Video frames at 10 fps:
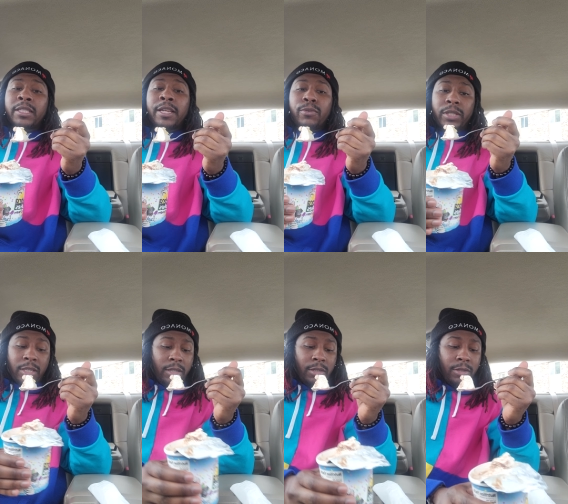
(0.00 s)
their thing
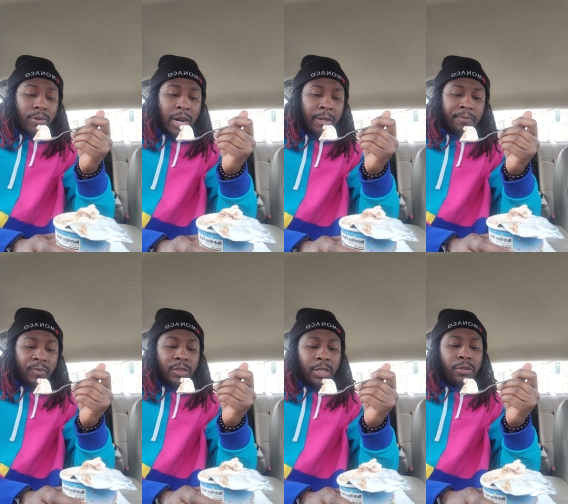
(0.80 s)
with these, right?
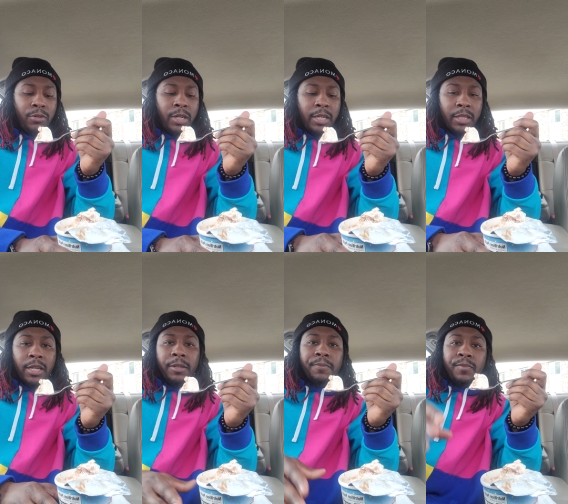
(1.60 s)
They're doing their
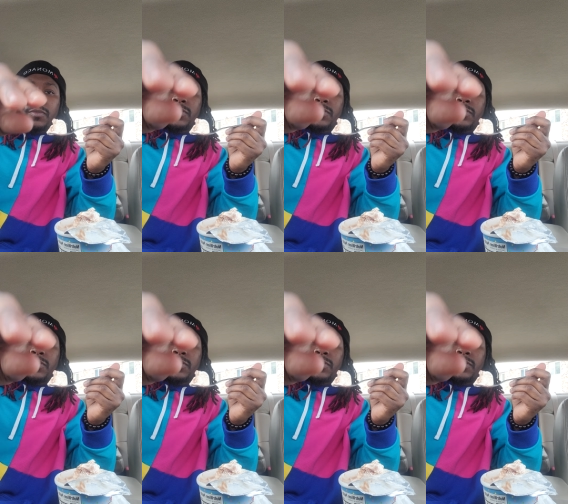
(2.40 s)
thing.